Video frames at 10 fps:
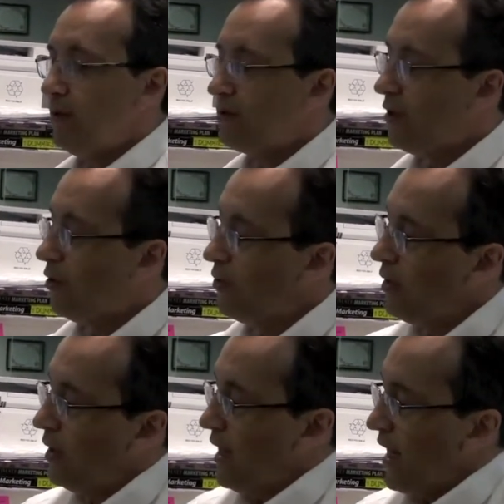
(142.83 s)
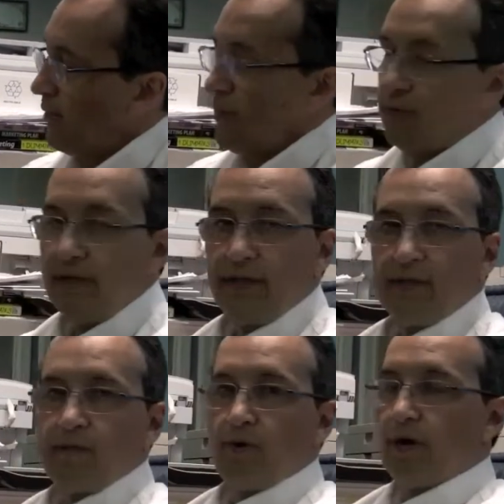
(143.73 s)
So how do we treat
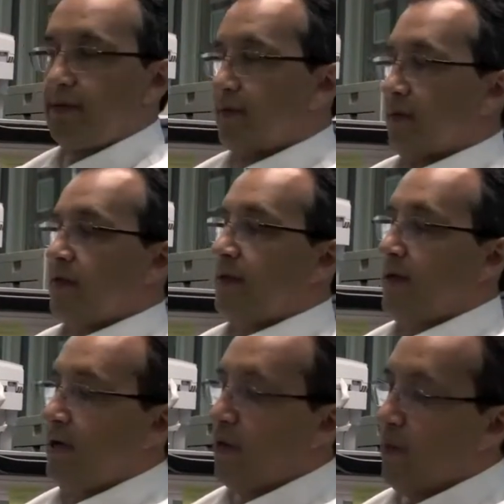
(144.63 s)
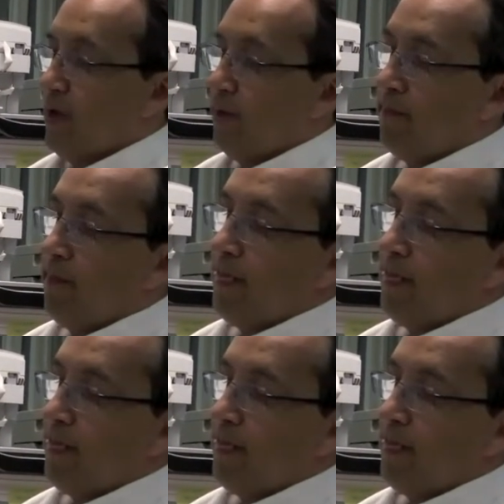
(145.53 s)
this process? Well,